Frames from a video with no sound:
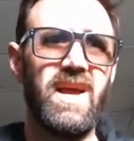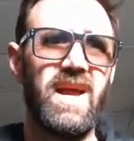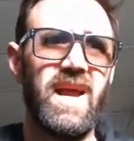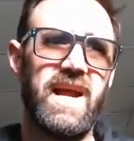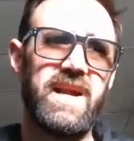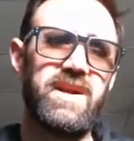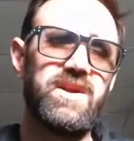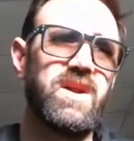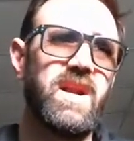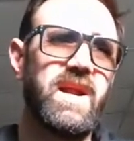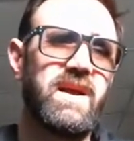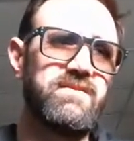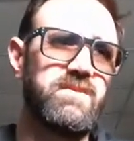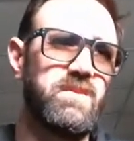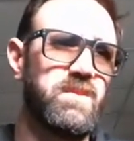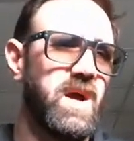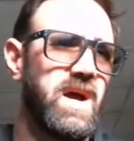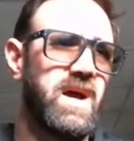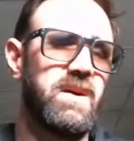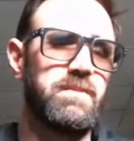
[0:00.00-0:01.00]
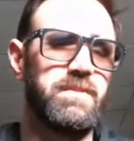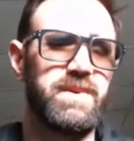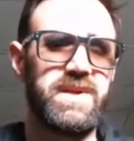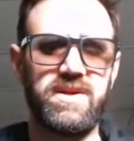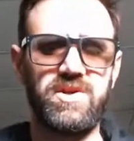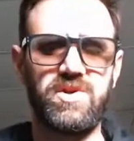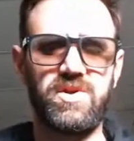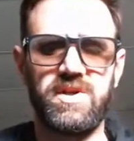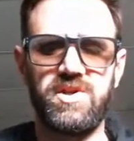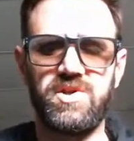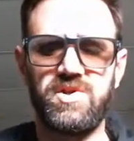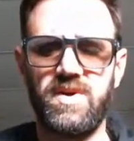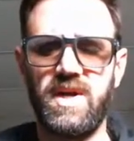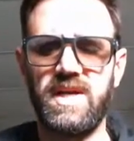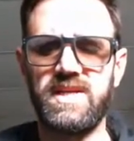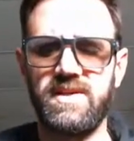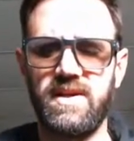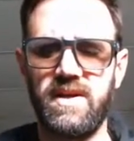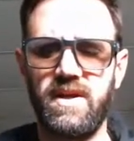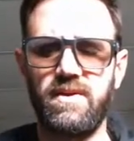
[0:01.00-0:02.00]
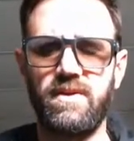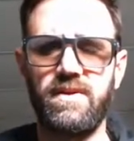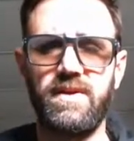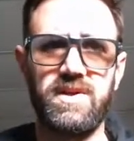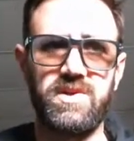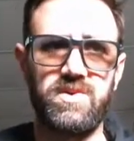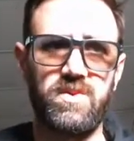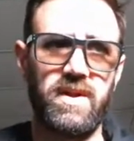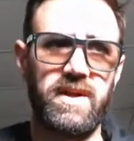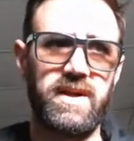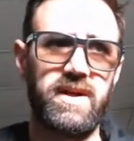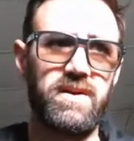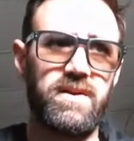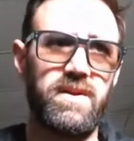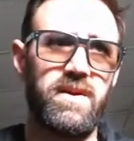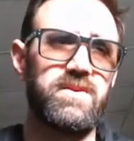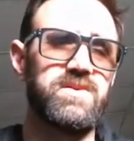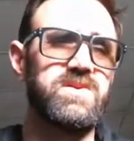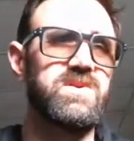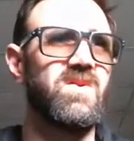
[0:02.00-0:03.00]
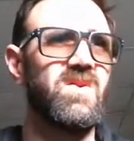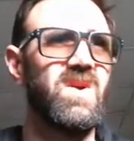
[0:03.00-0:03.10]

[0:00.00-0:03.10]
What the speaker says: and you can have potentially stress and other things related to those.